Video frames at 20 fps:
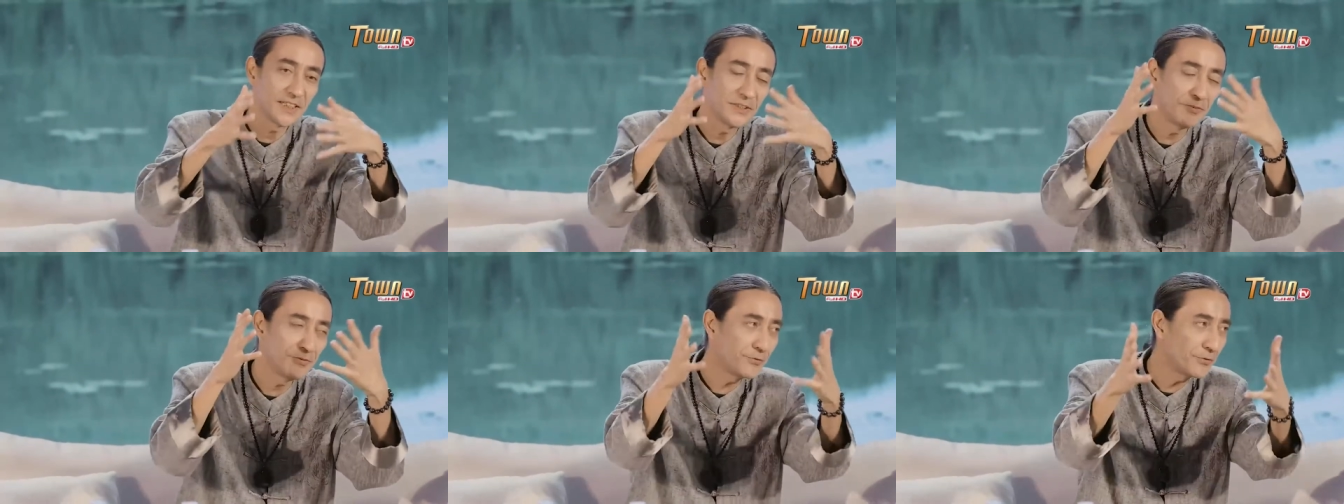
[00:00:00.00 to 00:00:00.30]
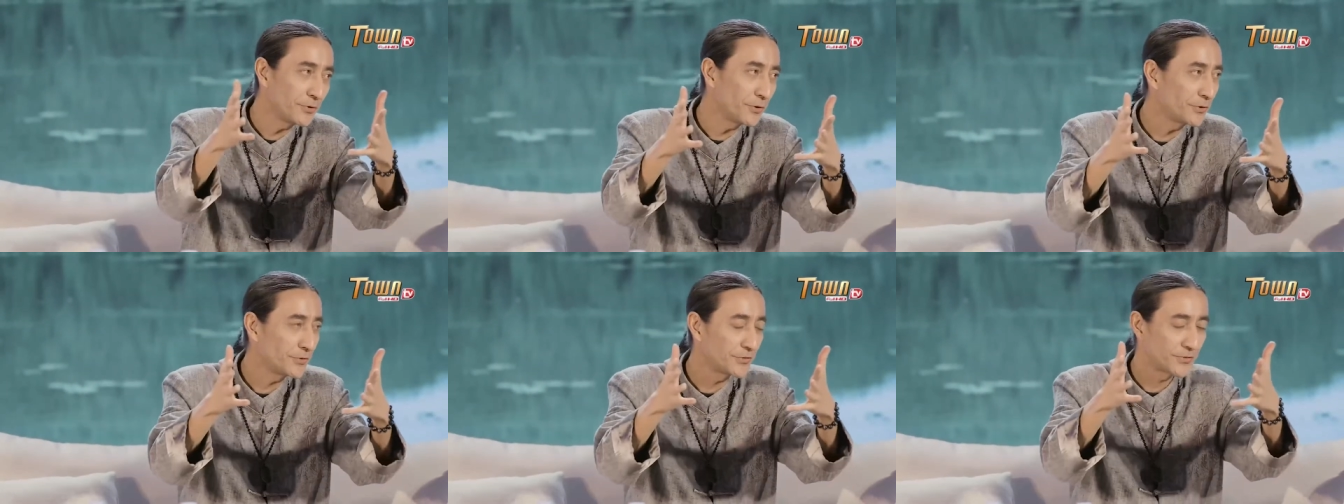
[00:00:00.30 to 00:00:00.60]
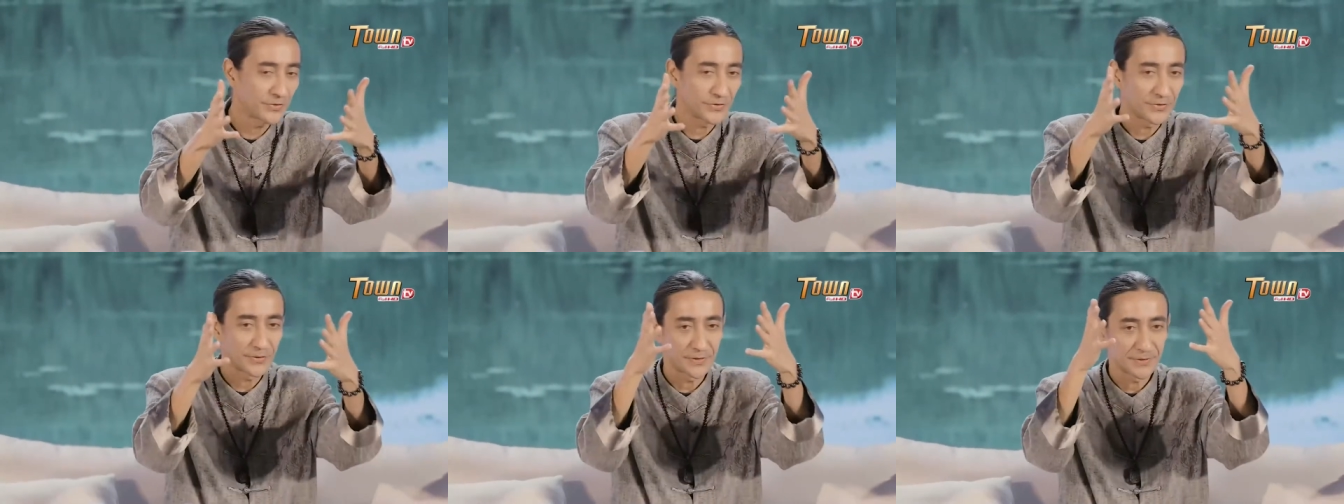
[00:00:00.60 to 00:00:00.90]
in
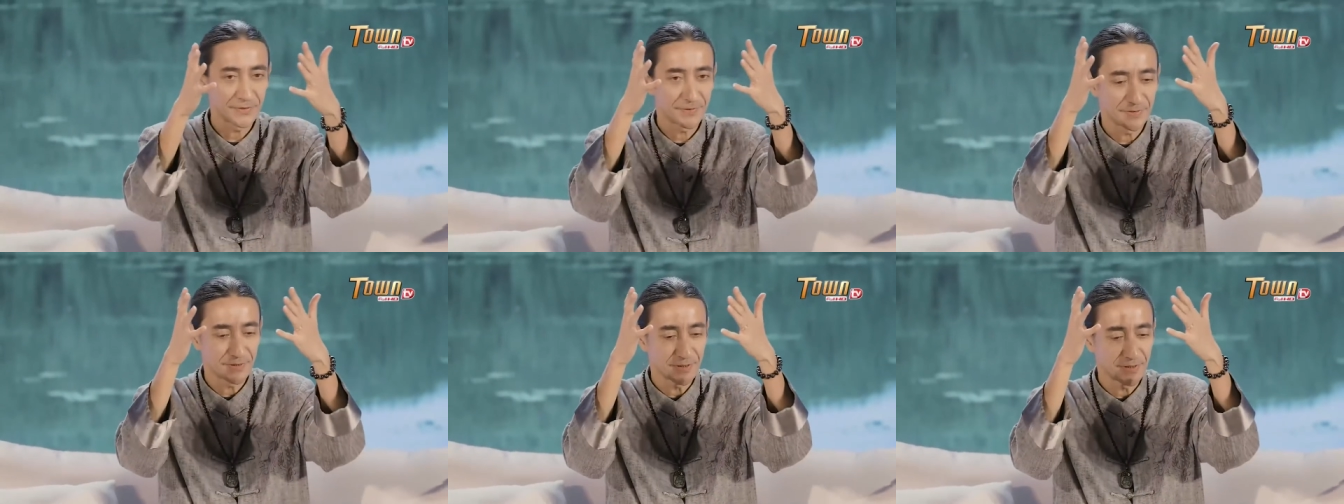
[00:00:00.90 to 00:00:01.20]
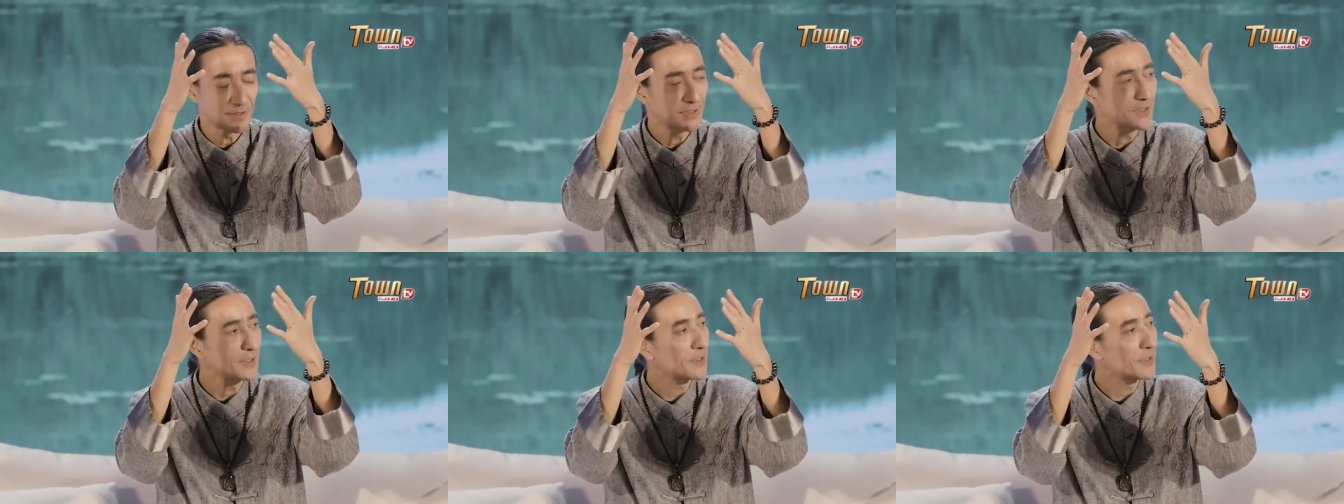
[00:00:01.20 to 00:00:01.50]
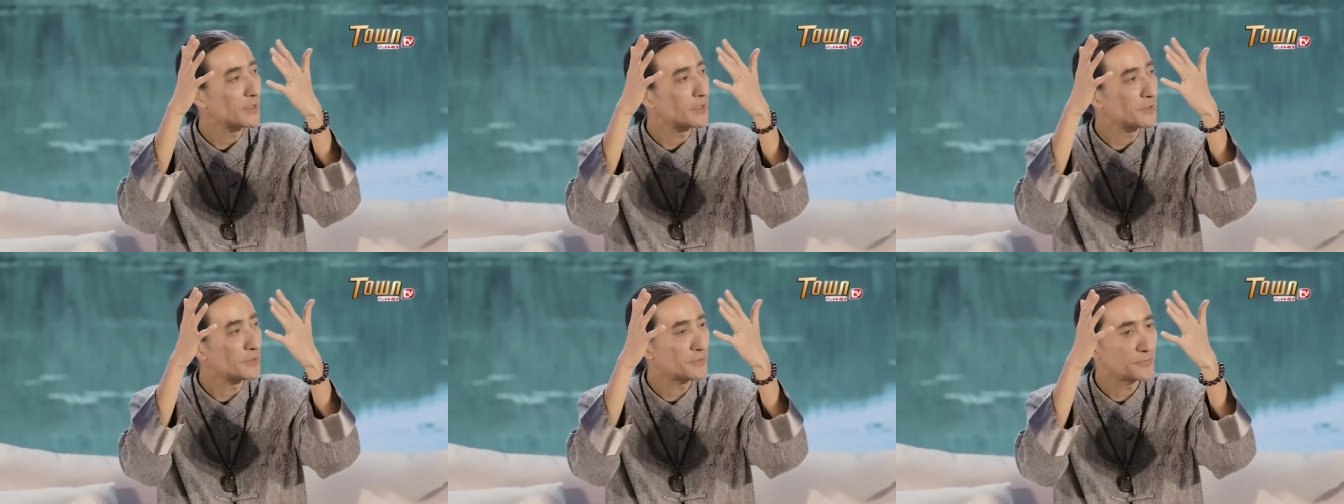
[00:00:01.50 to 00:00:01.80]
front
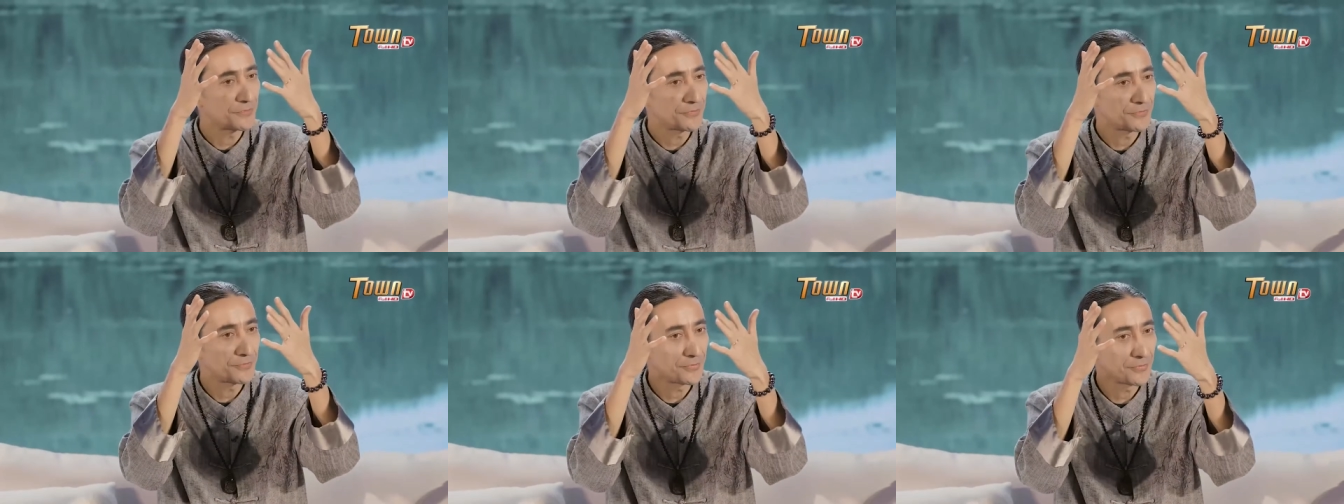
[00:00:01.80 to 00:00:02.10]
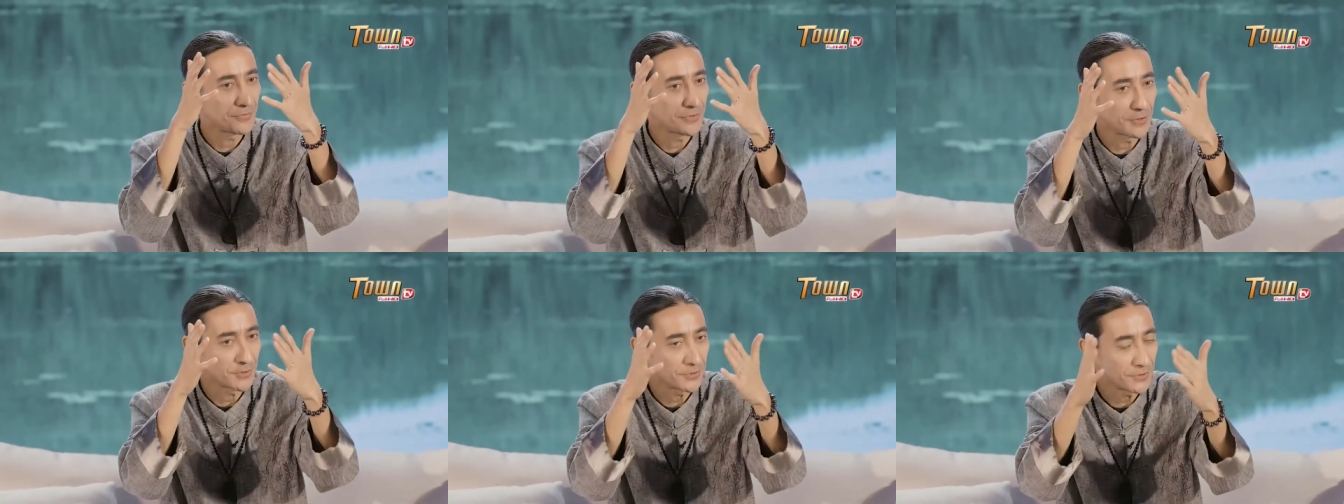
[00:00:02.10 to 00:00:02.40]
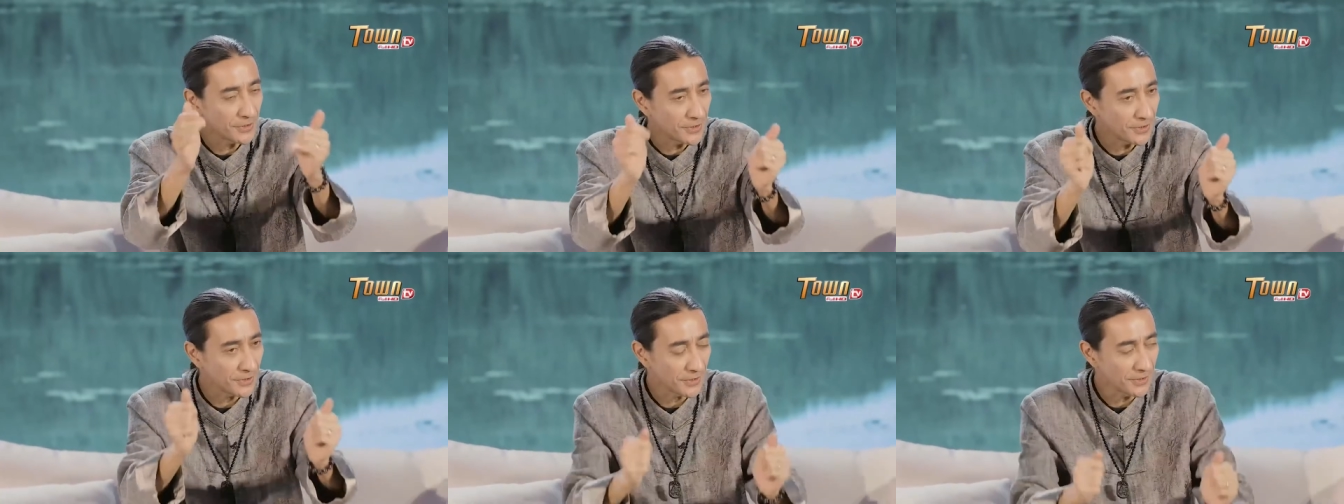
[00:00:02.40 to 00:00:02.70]
of your
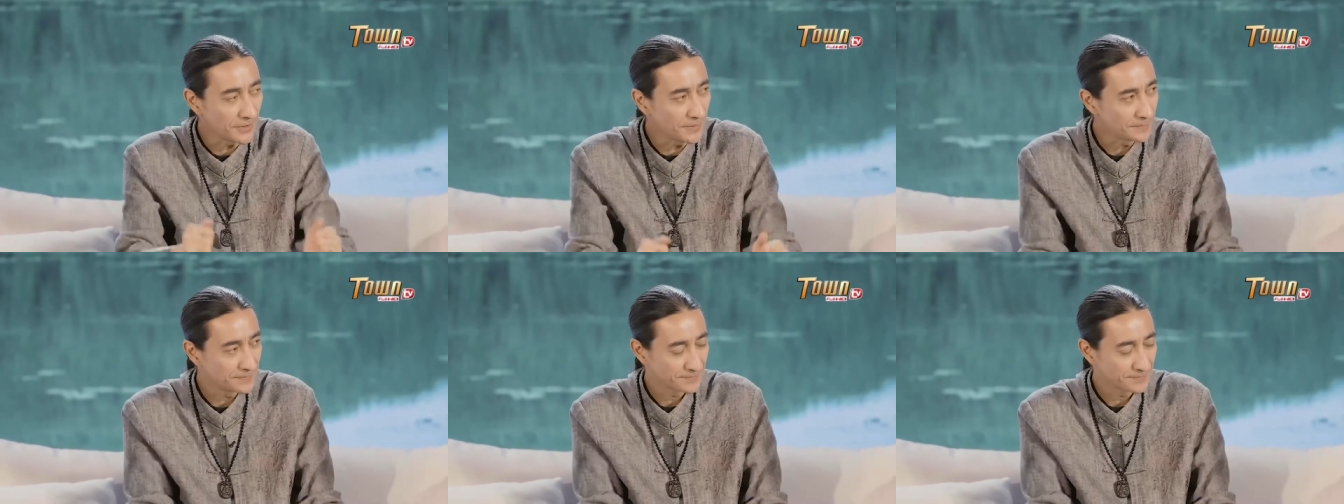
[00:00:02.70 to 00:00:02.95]
door